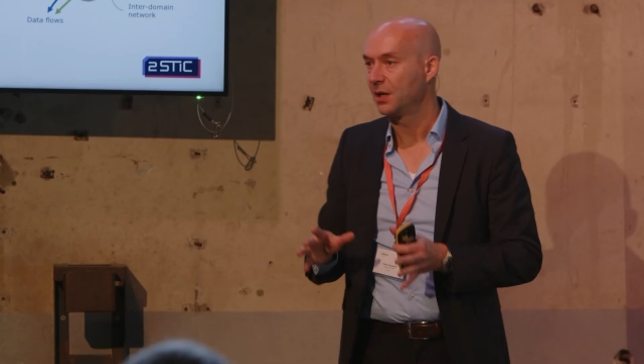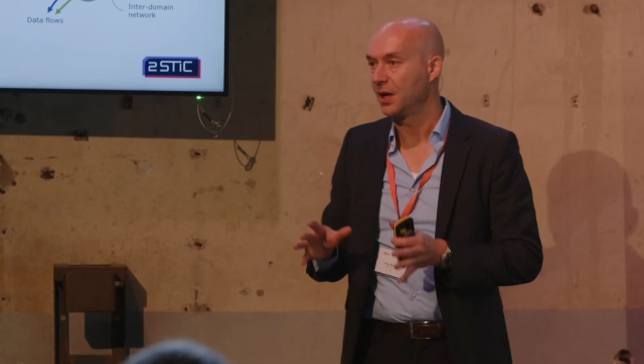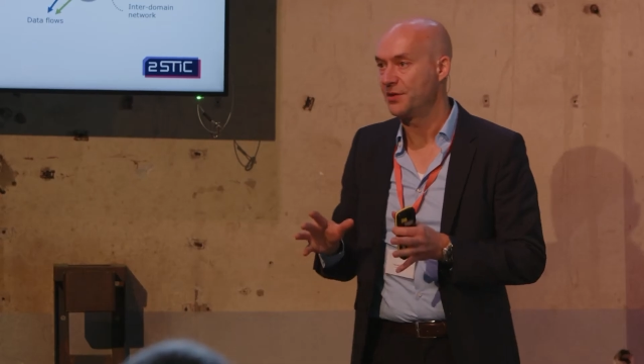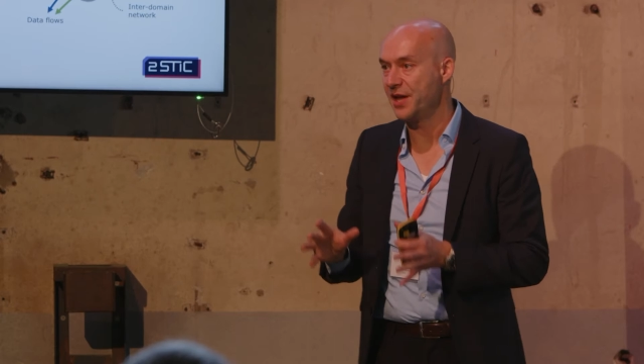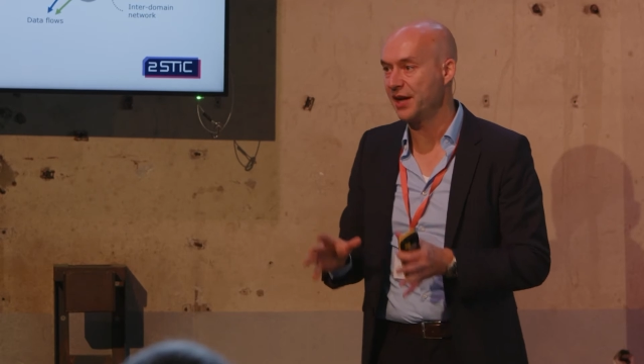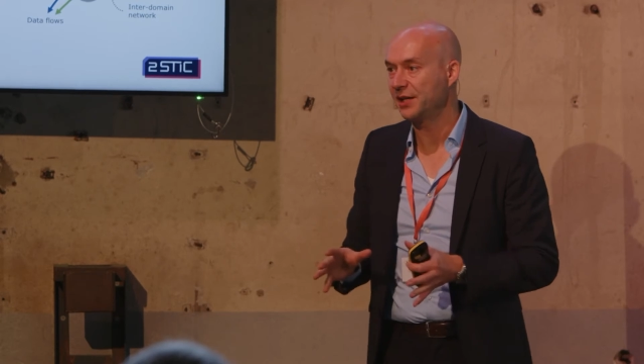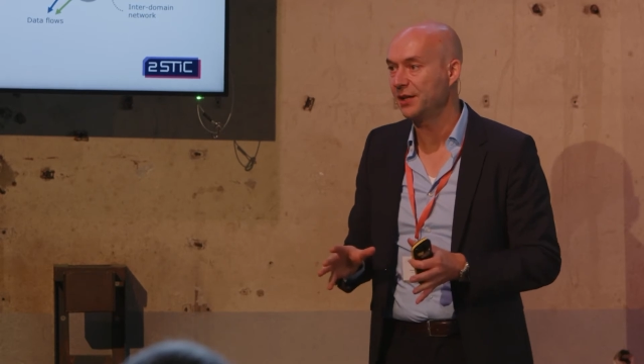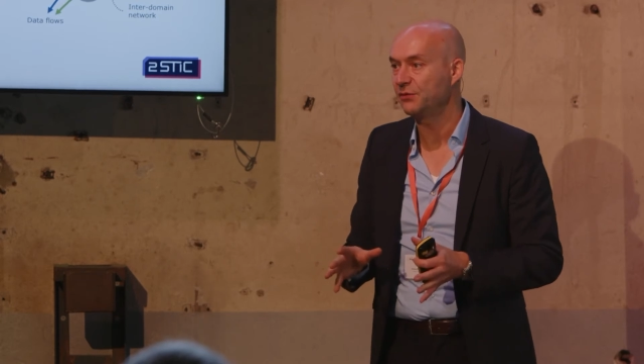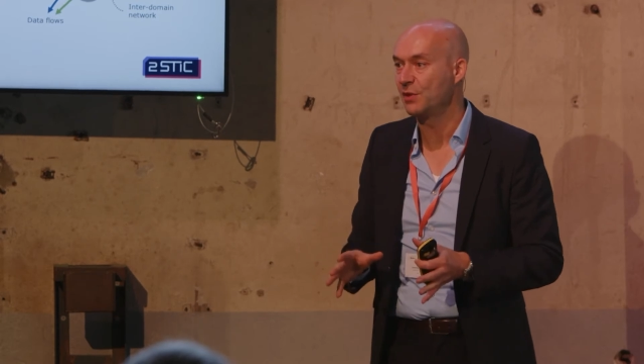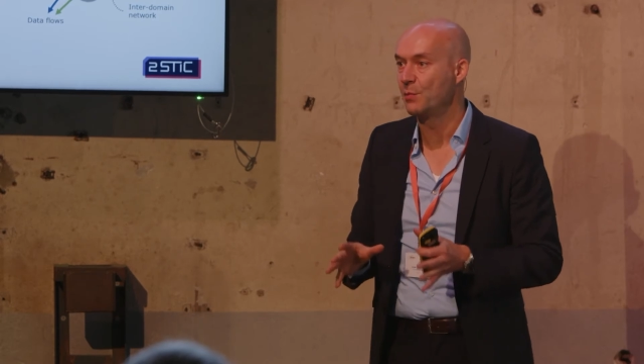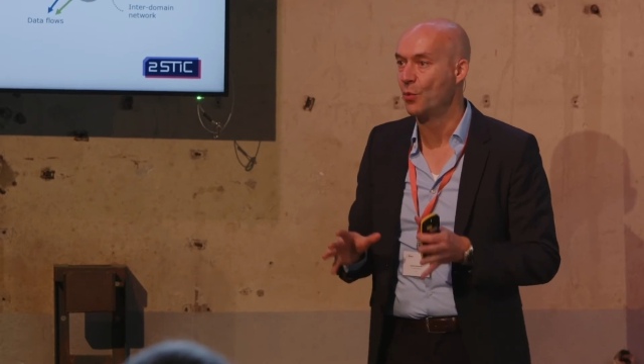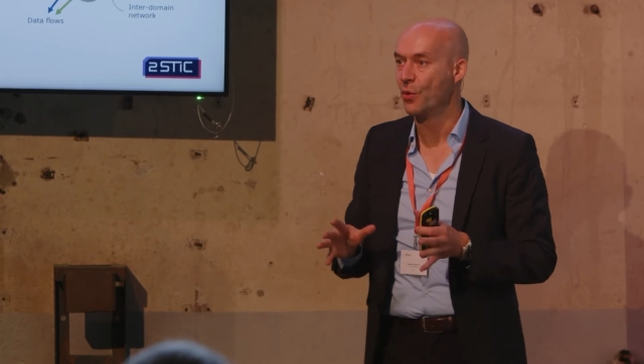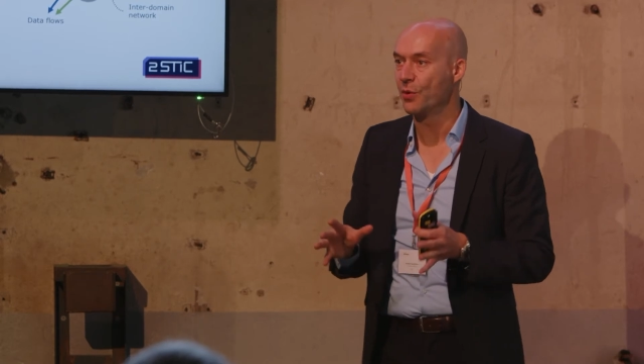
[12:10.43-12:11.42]
And that gives
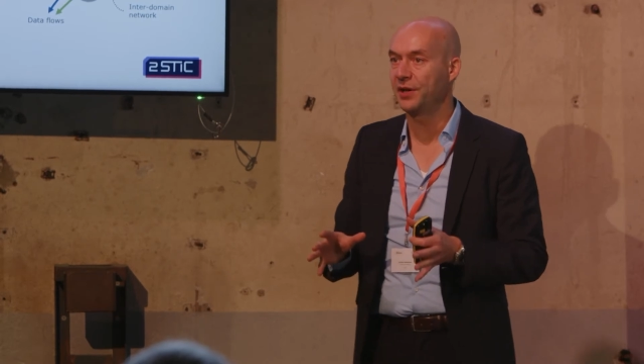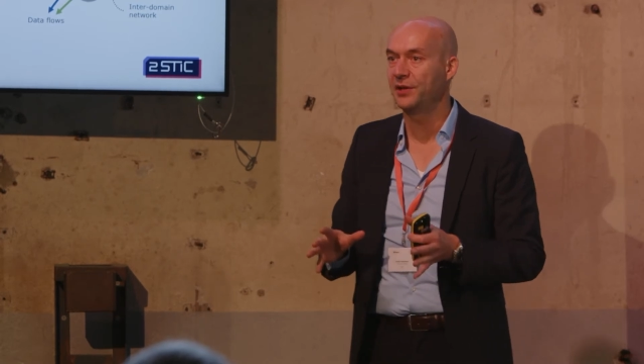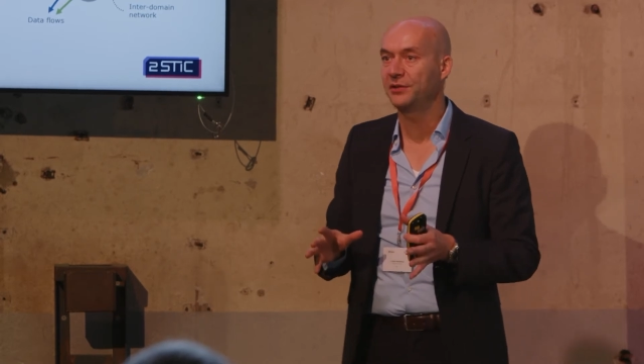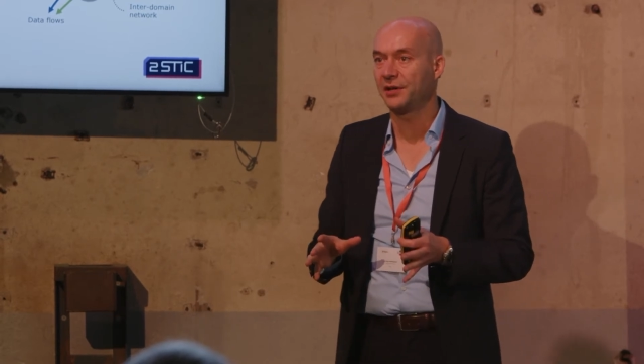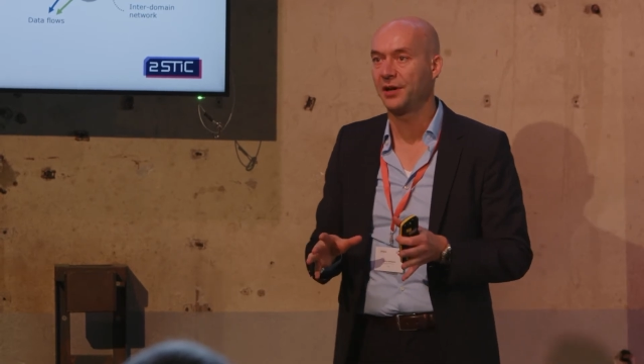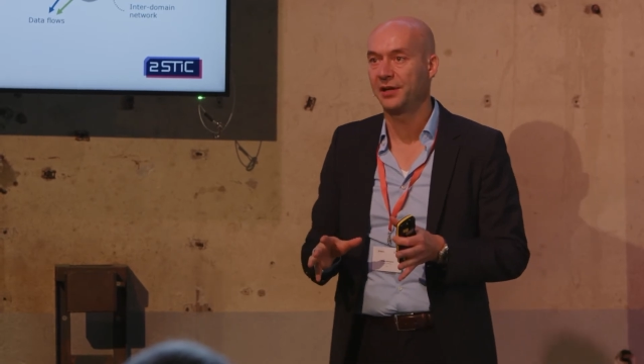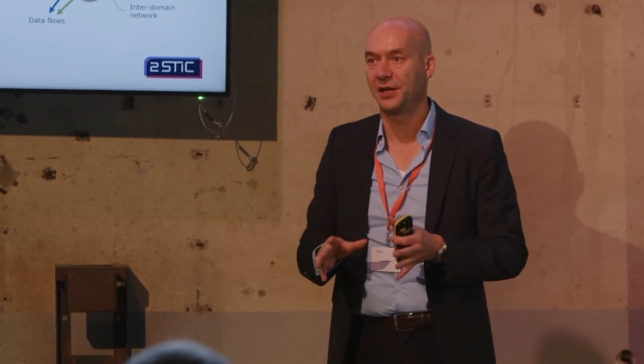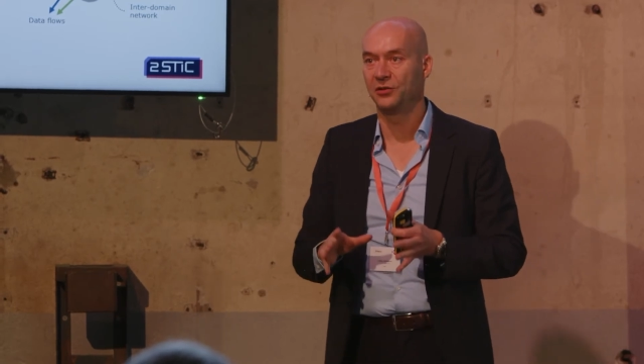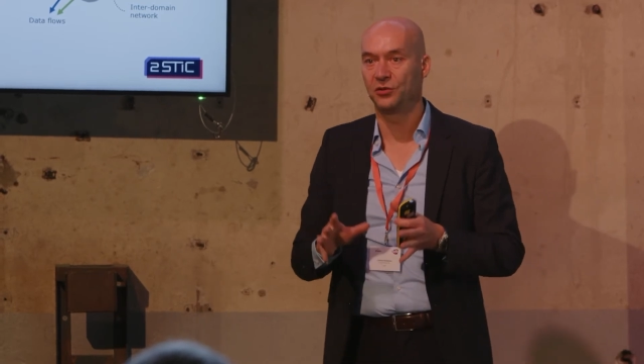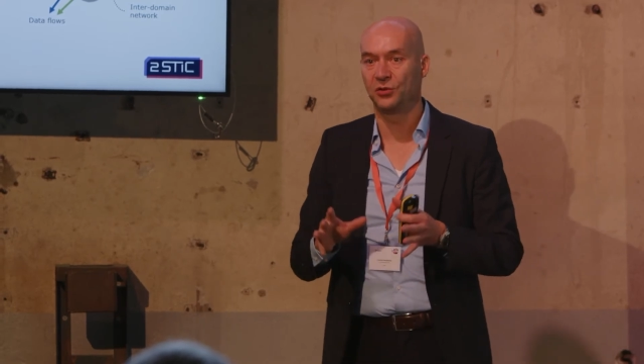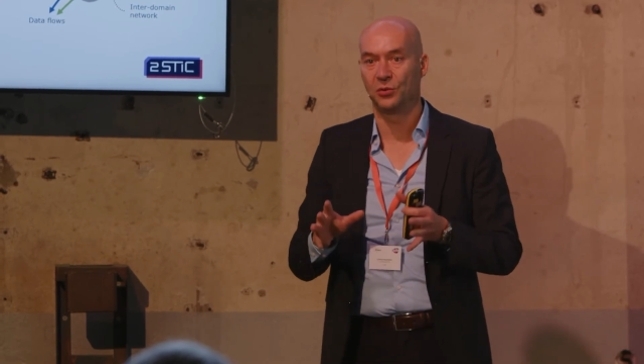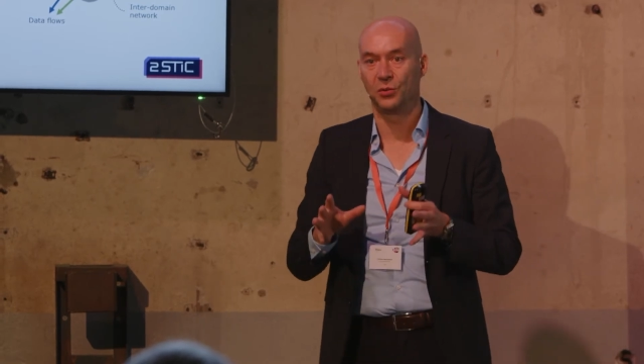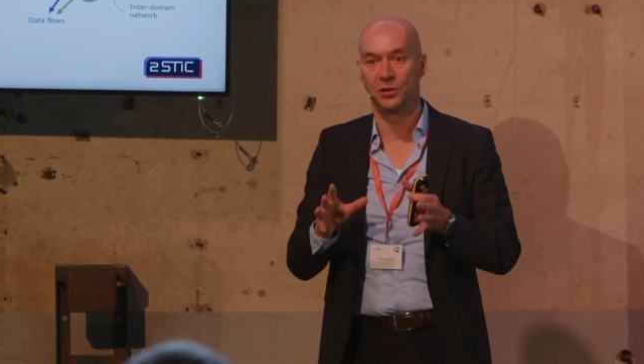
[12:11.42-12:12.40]
them more insight
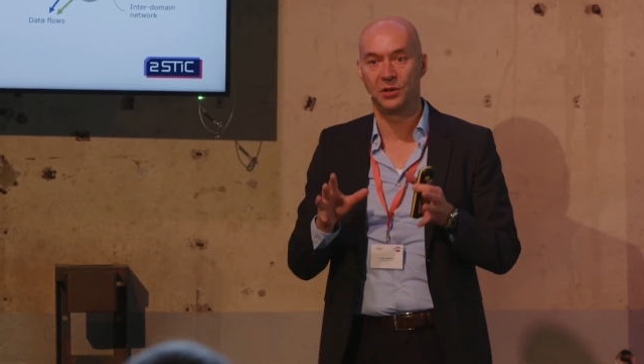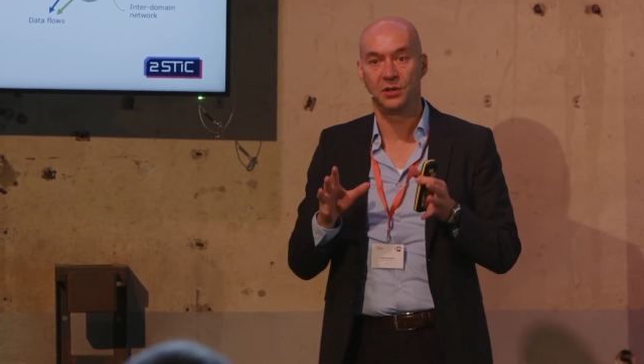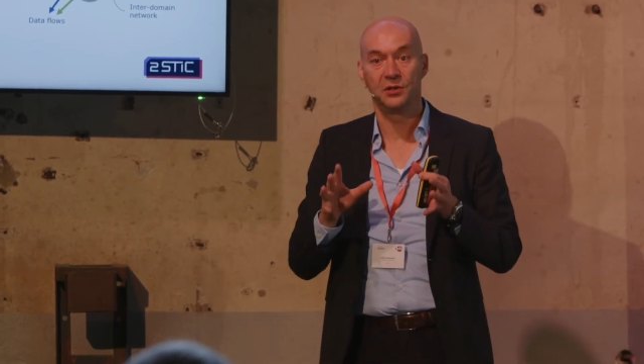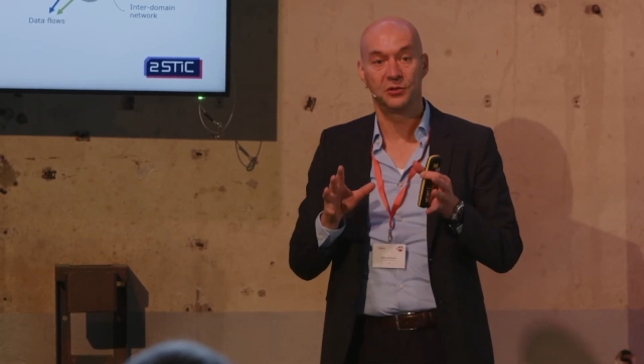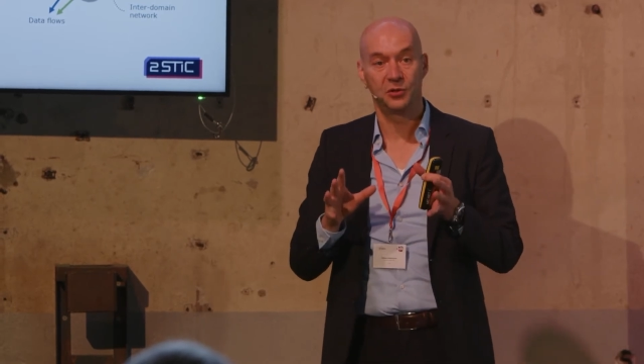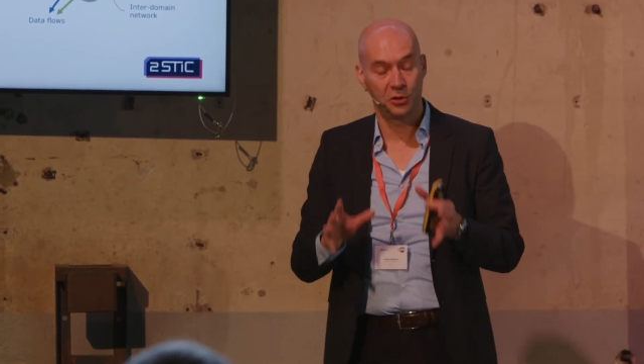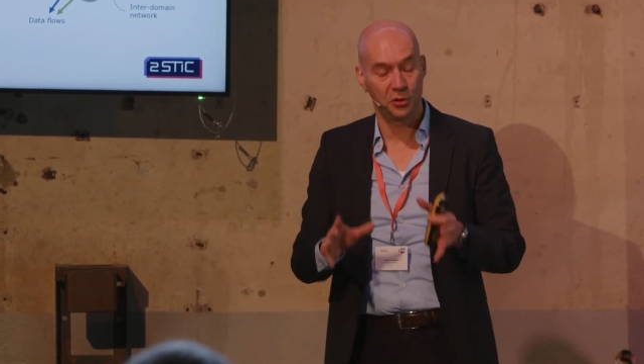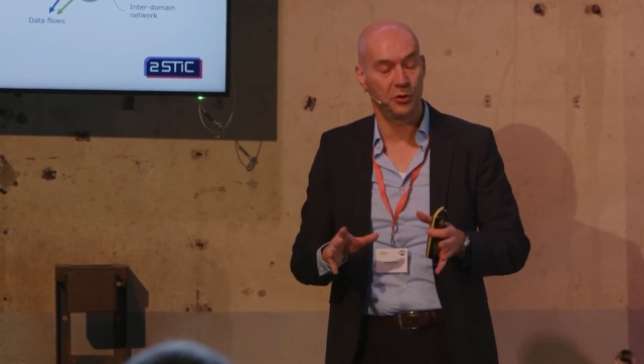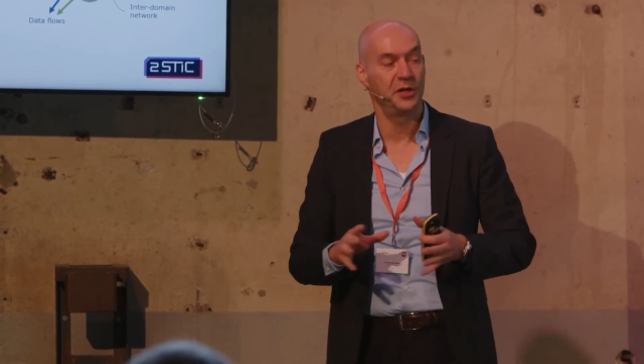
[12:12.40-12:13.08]
into the security